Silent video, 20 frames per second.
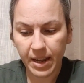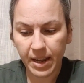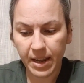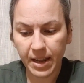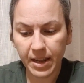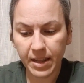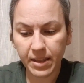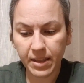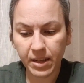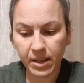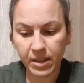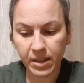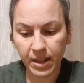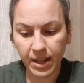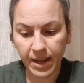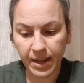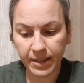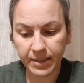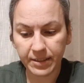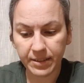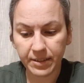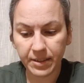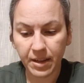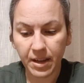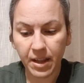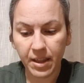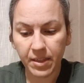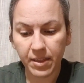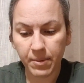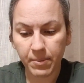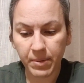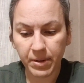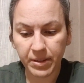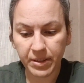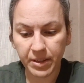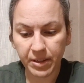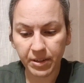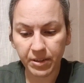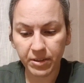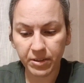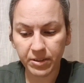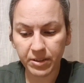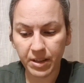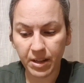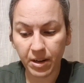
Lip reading: in the class the materials